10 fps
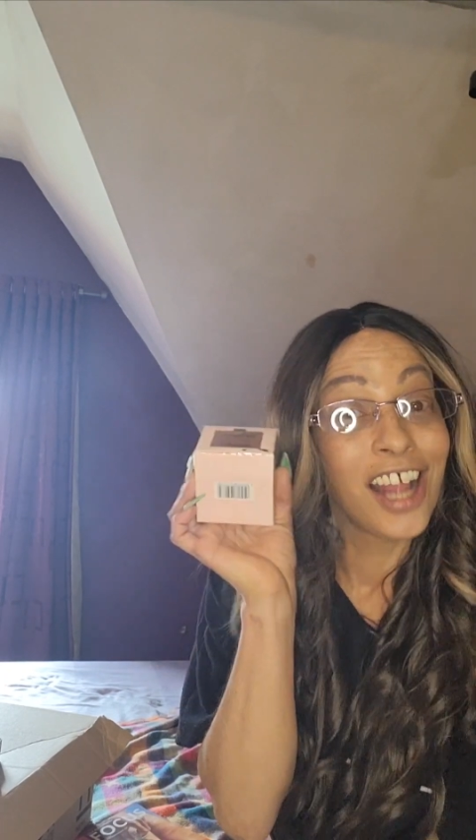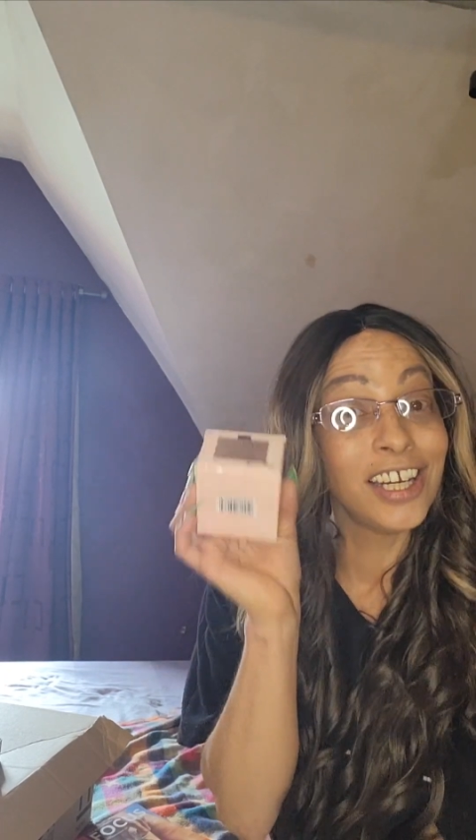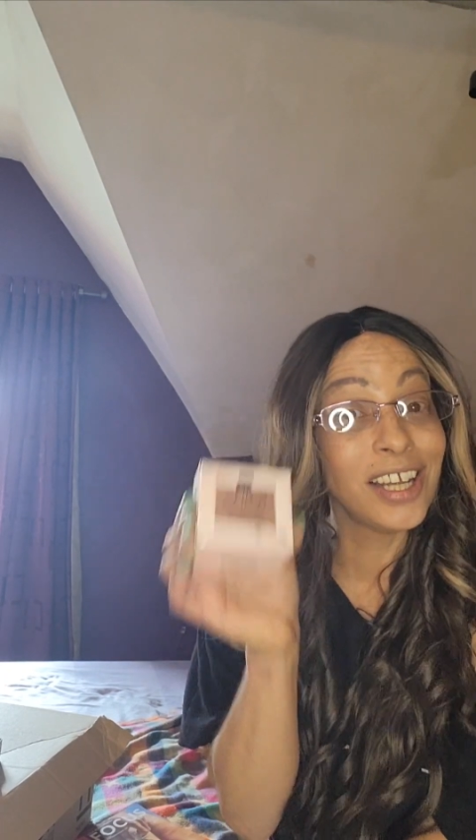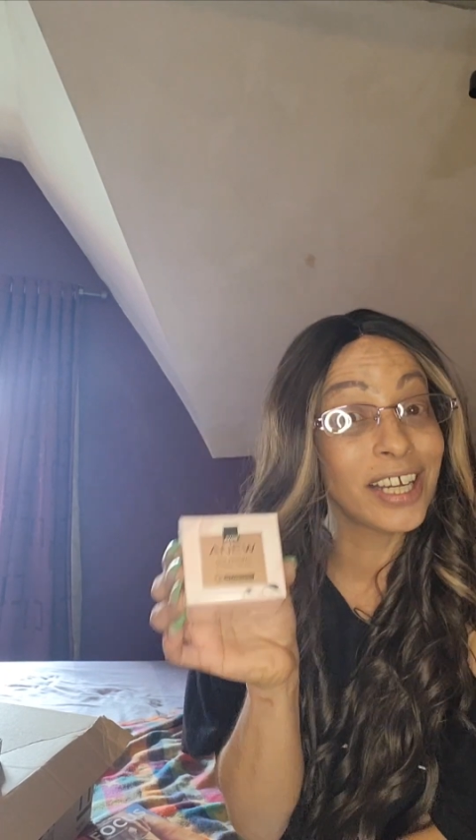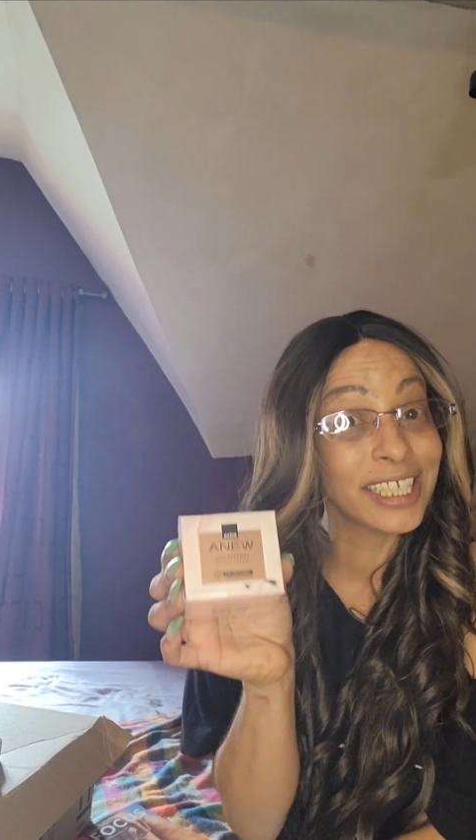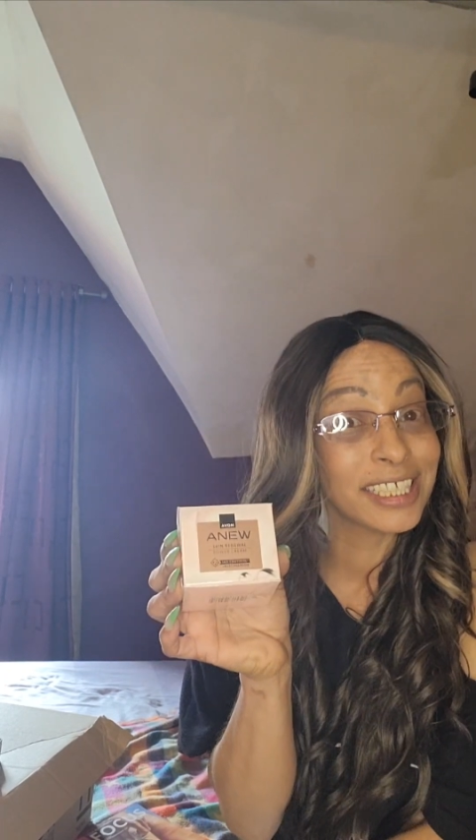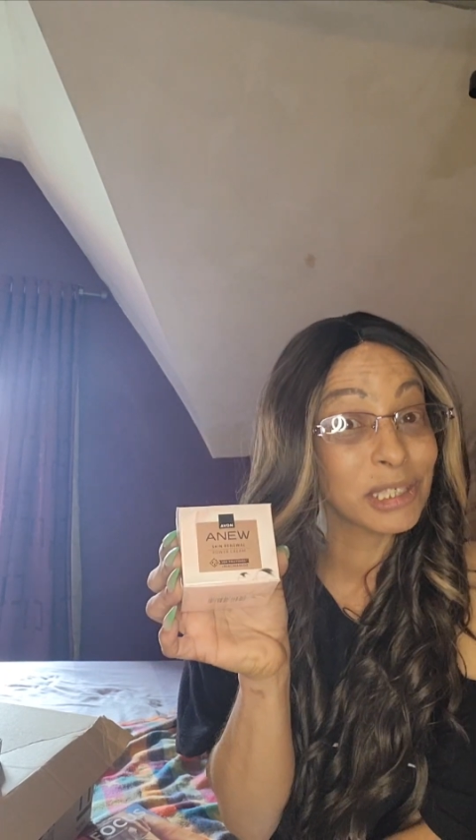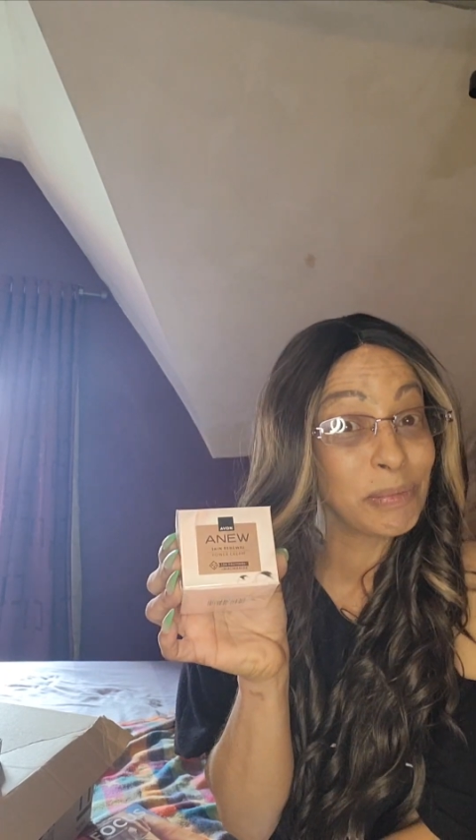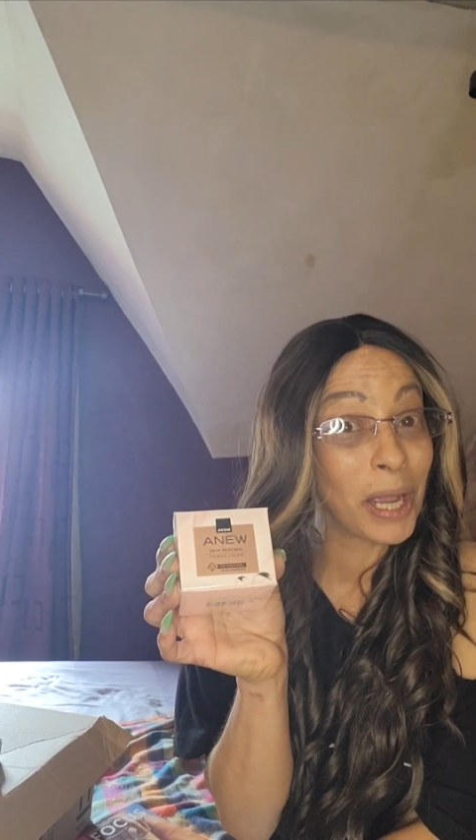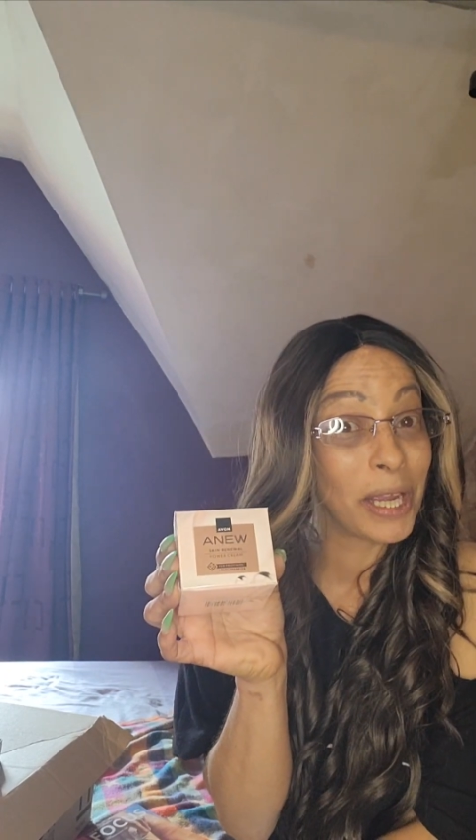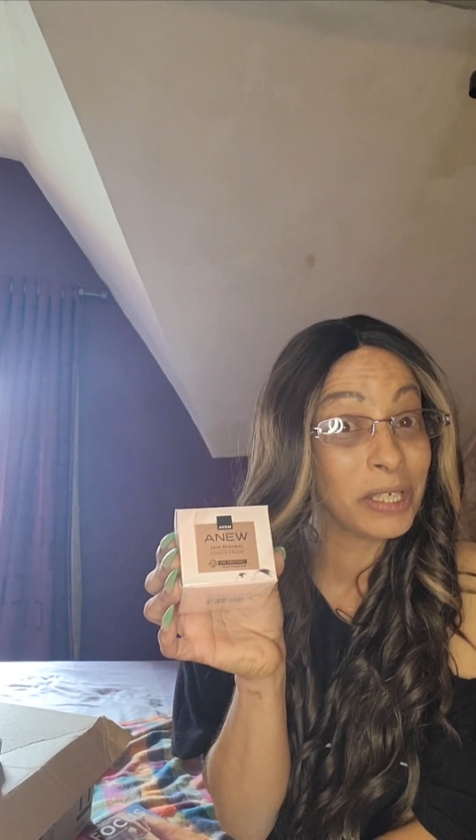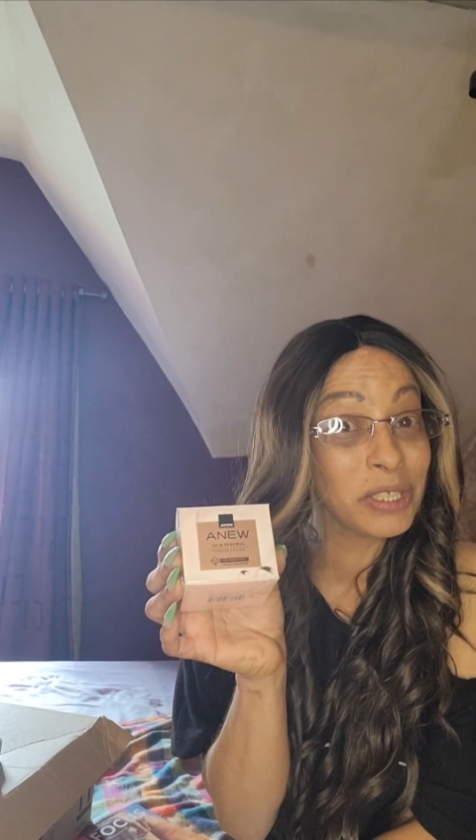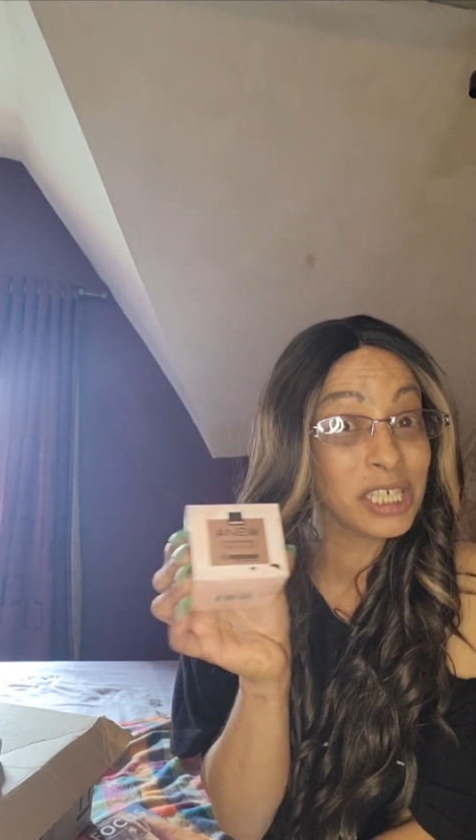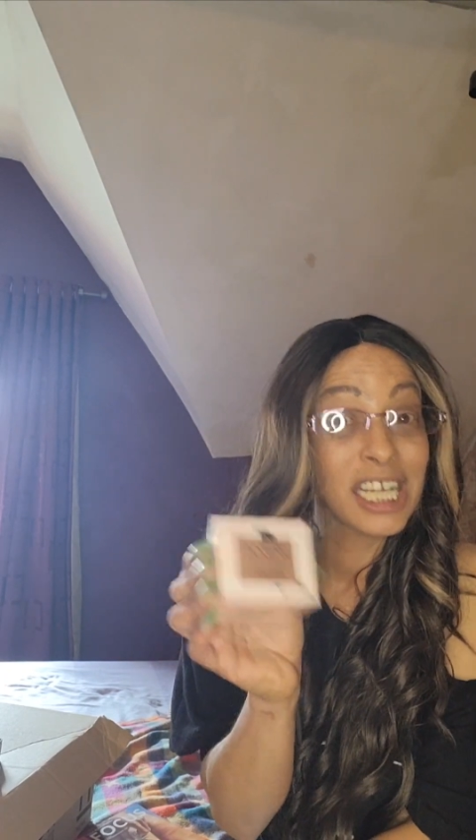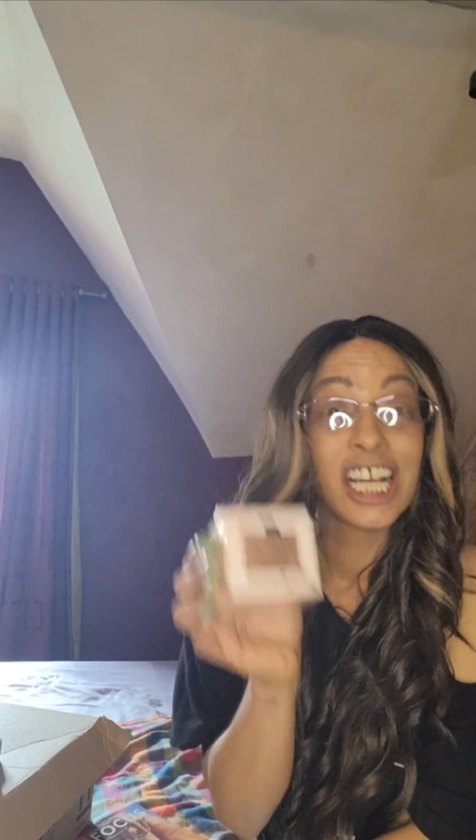like this
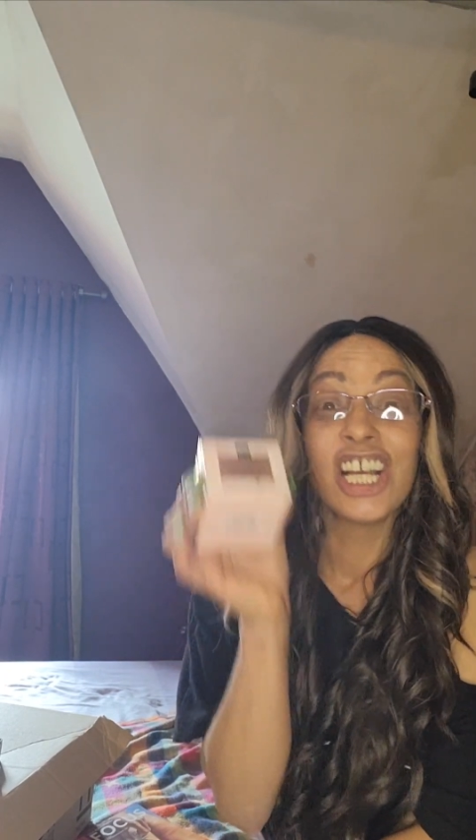post,